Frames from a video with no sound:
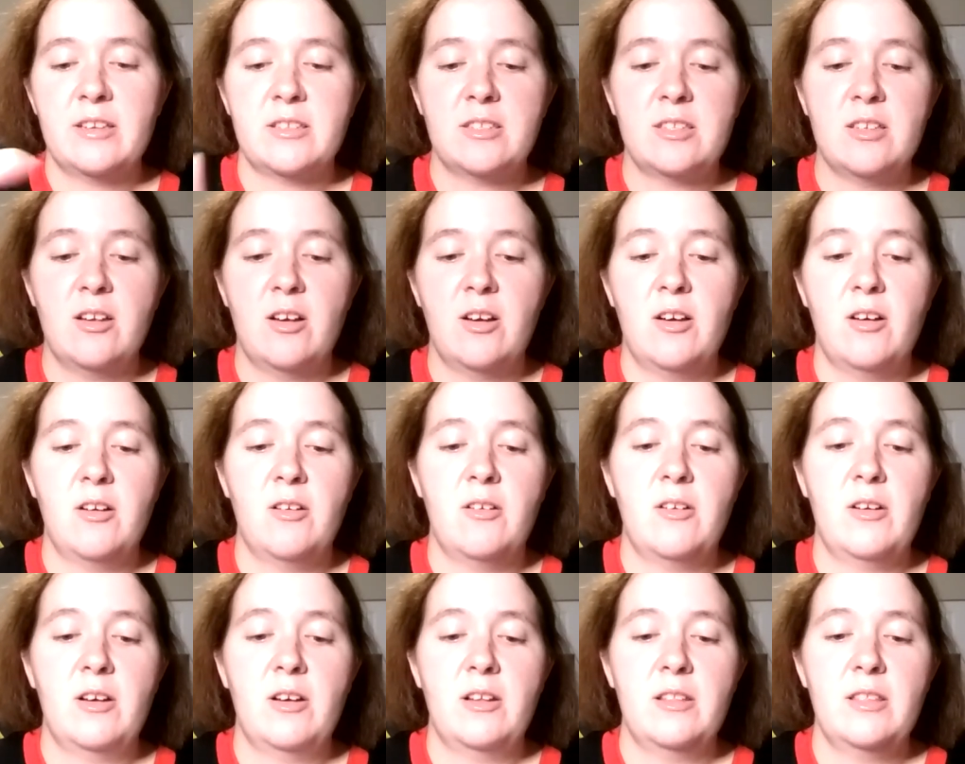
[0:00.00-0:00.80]

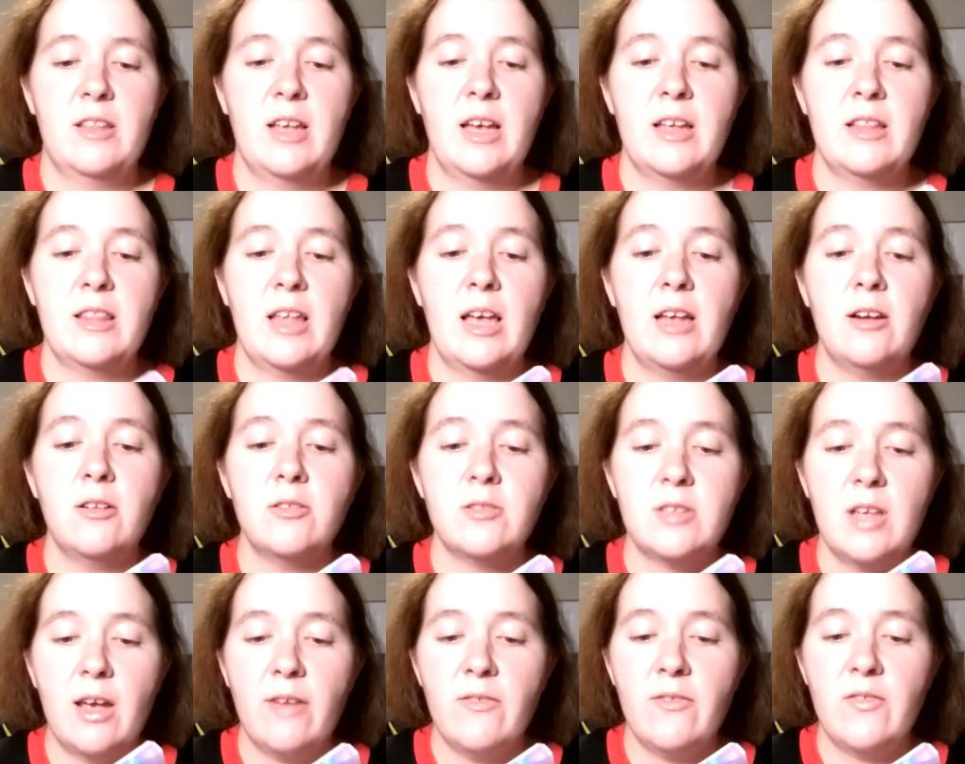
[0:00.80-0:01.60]
so that'll
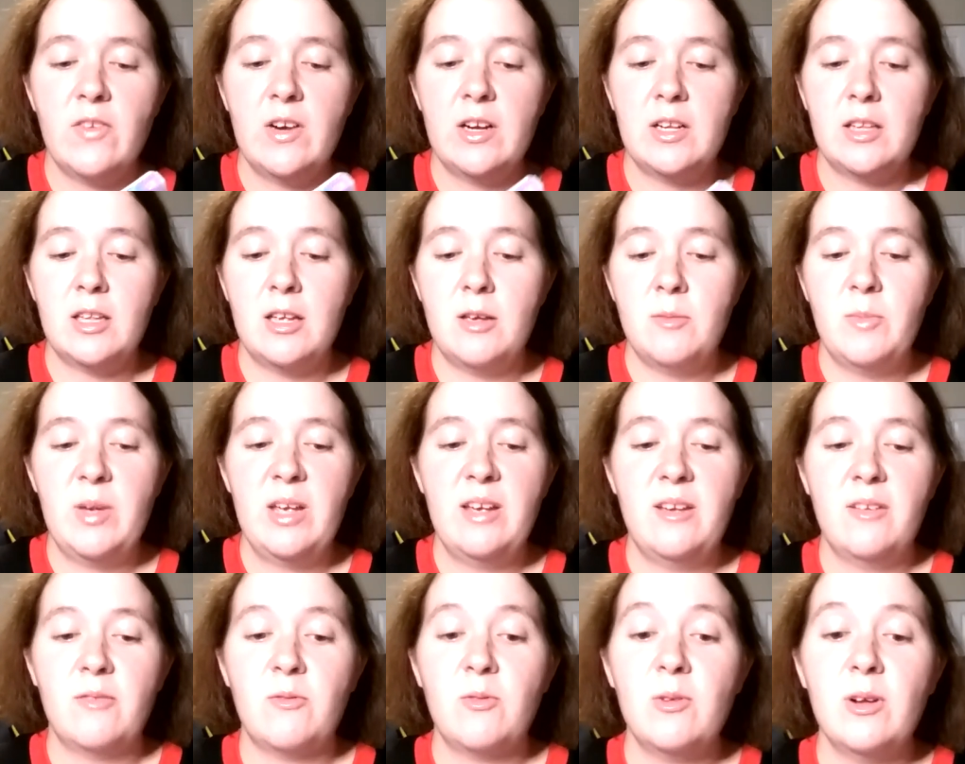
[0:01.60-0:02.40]
definitely
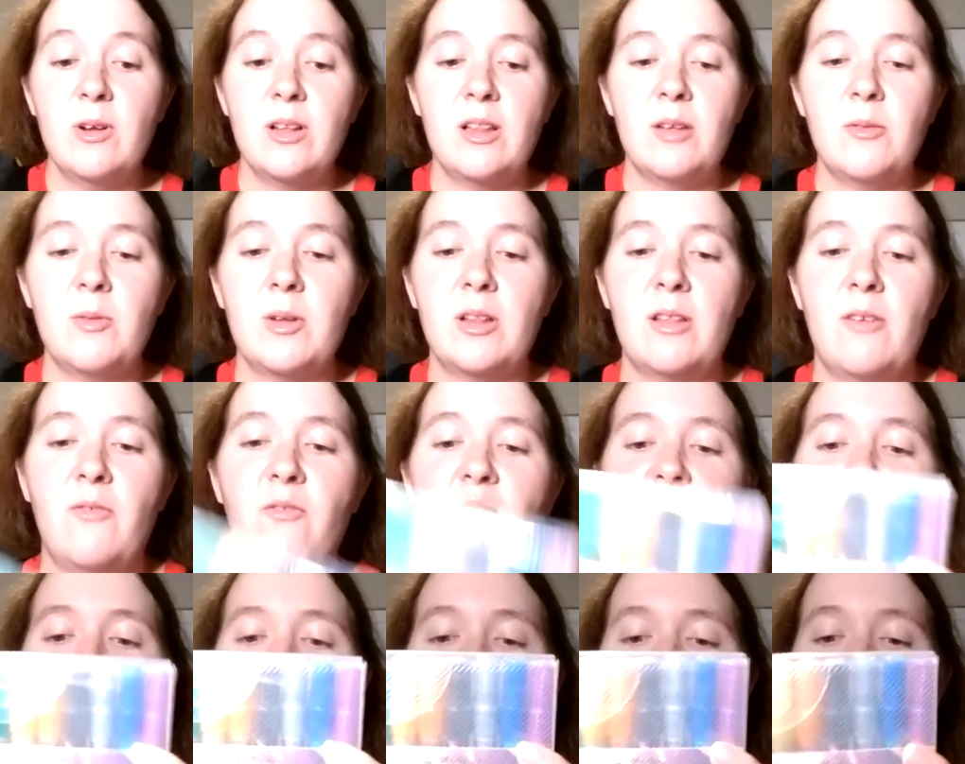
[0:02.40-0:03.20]
be really
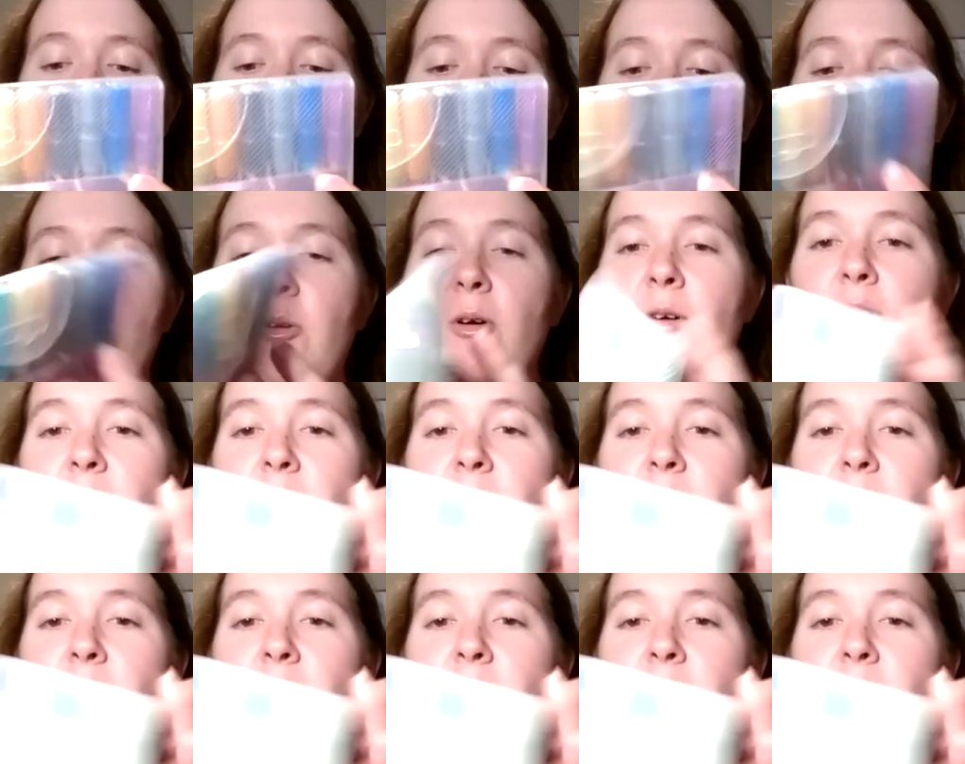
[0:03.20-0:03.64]
fun to go